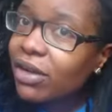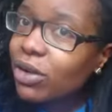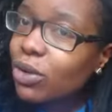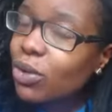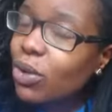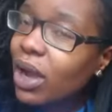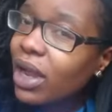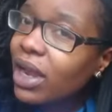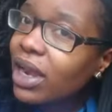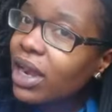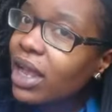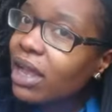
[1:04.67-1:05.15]

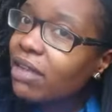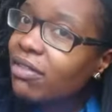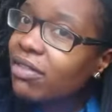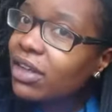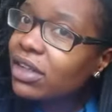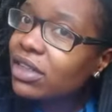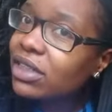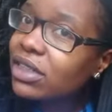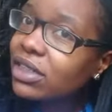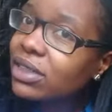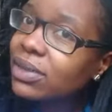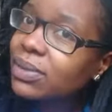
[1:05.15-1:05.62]
quite
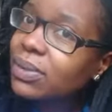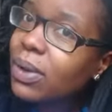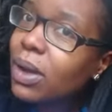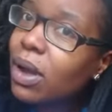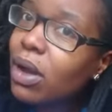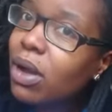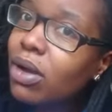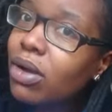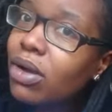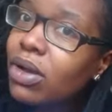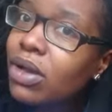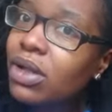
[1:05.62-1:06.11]
lifeless as
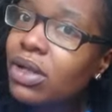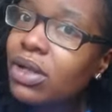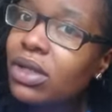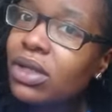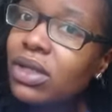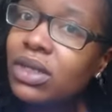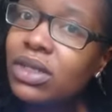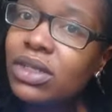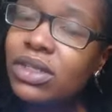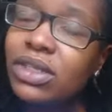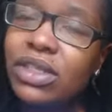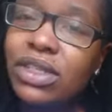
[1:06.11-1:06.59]
well,
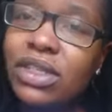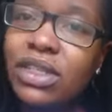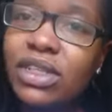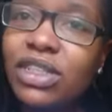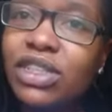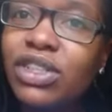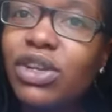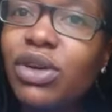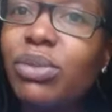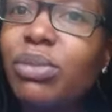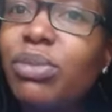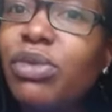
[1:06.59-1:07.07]
so
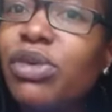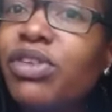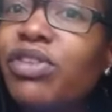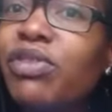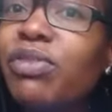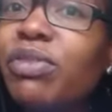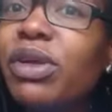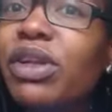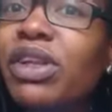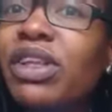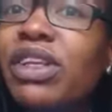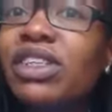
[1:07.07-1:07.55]
there's no
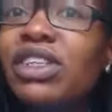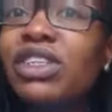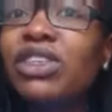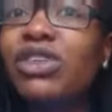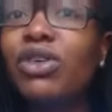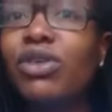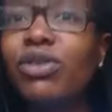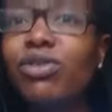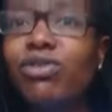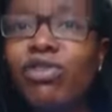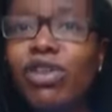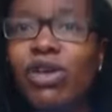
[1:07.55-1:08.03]
movement, there's
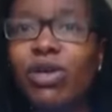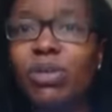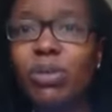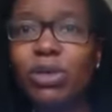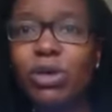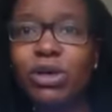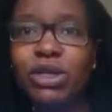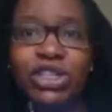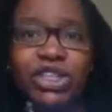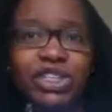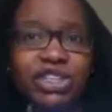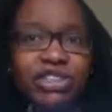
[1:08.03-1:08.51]
no real
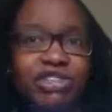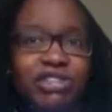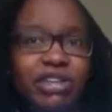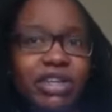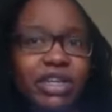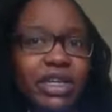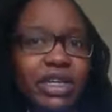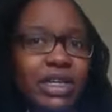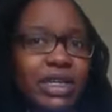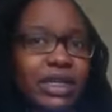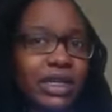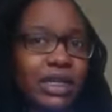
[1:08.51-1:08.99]
moisture
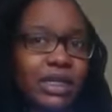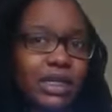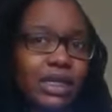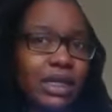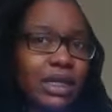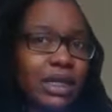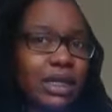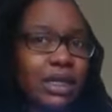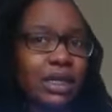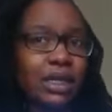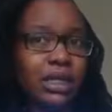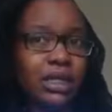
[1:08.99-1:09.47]
in it.
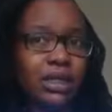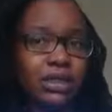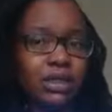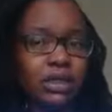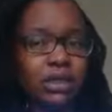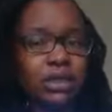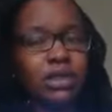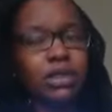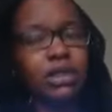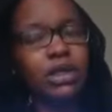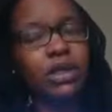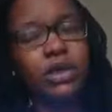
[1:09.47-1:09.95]

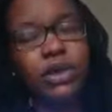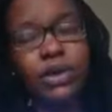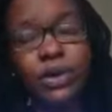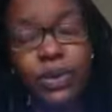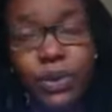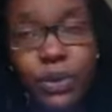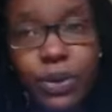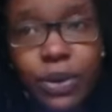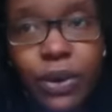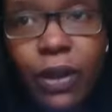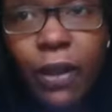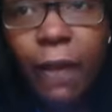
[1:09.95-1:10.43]

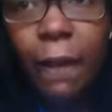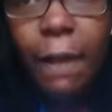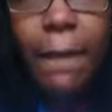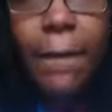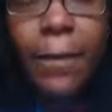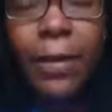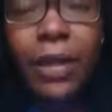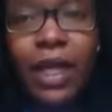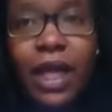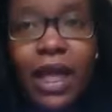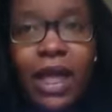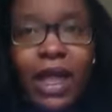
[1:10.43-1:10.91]
So
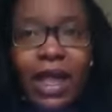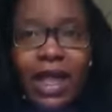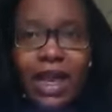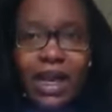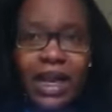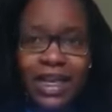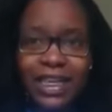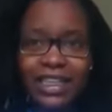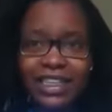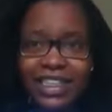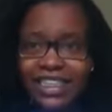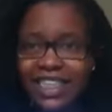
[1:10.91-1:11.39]

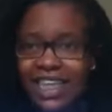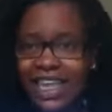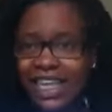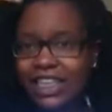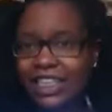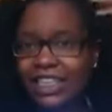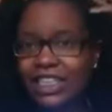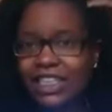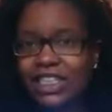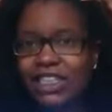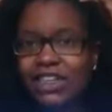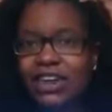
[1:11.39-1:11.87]
yeah, let's
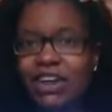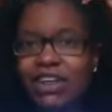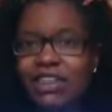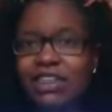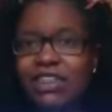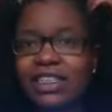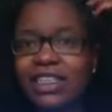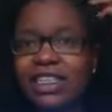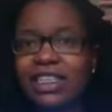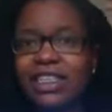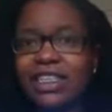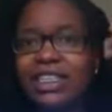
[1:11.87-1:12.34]
get
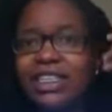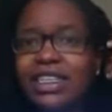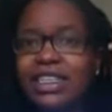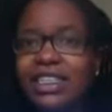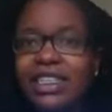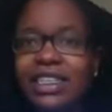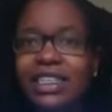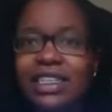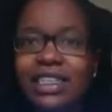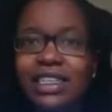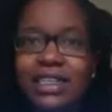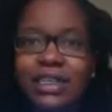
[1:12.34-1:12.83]

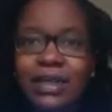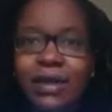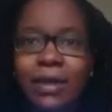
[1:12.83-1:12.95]
started.